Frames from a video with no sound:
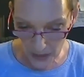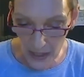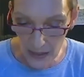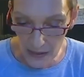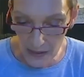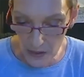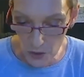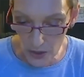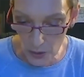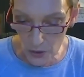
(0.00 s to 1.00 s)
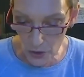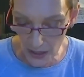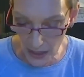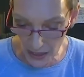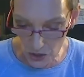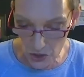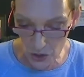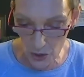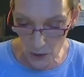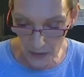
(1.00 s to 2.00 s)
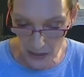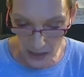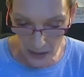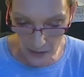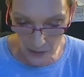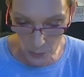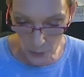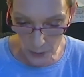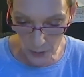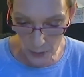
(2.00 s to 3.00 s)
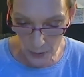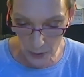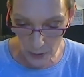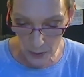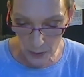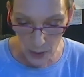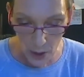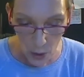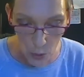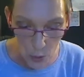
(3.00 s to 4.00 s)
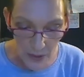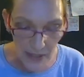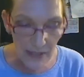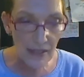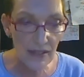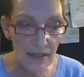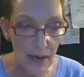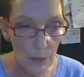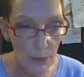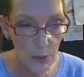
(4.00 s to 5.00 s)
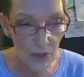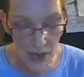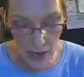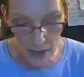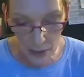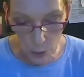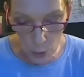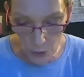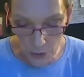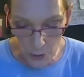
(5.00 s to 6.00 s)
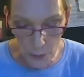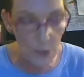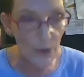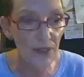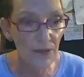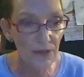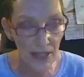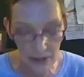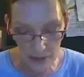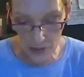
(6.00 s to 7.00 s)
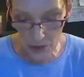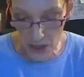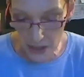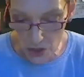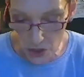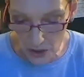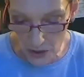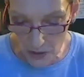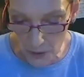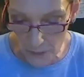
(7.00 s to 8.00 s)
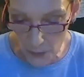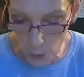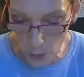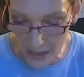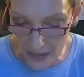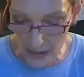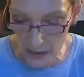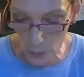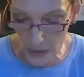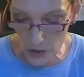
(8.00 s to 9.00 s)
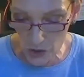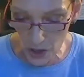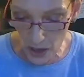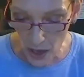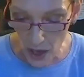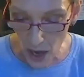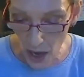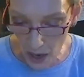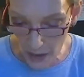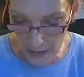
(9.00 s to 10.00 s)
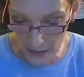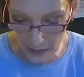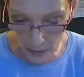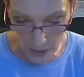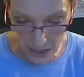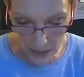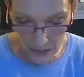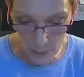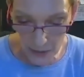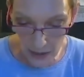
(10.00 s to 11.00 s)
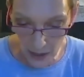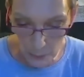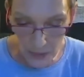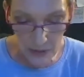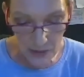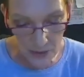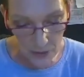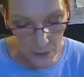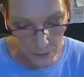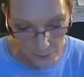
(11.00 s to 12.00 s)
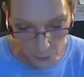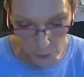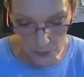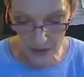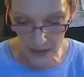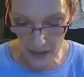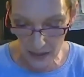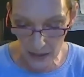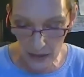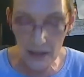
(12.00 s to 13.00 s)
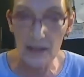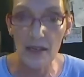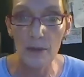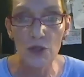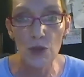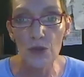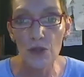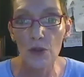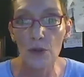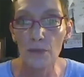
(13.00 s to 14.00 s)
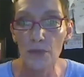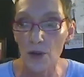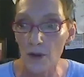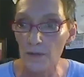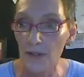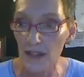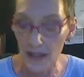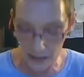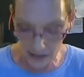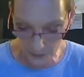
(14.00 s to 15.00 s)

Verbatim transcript: in the serial creation of a dance work. All these examples are all too brief illustrations of the ways in which I think about the becomings of force in the conceptual terms offered thus